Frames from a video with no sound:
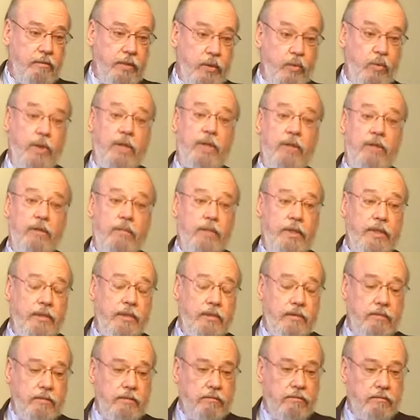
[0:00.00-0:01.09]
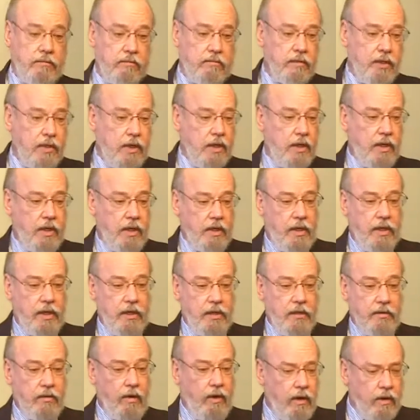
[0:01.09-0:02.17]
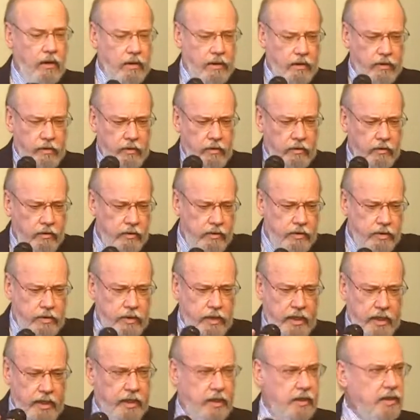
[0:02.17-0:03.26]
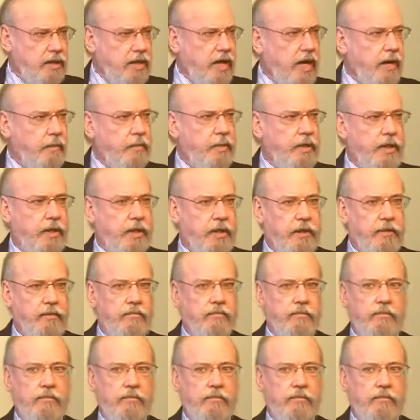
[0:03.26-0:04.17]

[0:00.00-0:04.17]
bewilderment, all of those things happening.